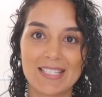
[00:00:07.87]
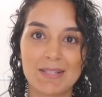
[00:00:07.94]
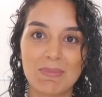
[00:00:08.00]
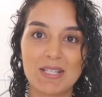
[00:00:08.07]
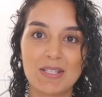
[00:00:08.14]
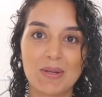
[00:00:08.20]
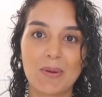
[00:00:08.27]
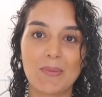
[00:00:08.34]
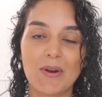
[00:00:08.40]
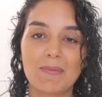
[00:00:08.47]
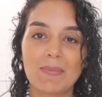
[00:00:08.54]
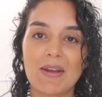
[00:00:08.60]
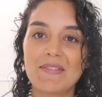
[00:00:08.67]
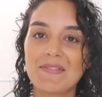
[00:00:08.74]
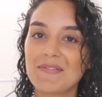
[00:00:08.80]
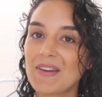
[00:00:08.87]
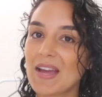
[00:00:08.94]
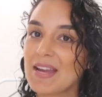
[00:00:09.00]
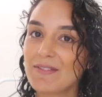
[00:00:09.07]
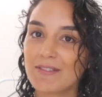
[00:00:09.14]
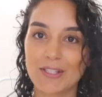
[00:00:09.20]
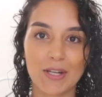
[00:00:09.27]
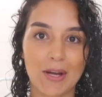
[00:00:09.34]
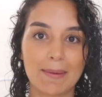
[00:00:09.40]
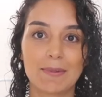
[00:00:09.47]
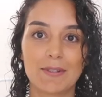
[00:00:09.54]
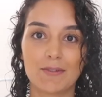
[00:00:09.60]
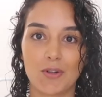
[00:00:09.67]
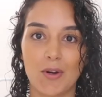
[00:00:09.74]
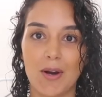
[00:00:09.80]
to be doing one of my favourite
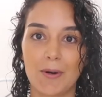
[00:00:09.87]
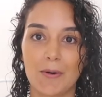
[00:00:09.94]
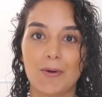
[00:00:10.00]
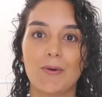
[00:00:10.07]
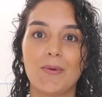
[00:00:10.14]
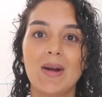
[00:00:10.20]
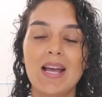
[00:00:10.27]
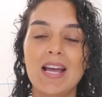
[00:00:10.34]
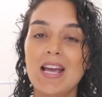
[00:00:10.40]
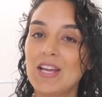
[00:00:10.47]
types of try on haul.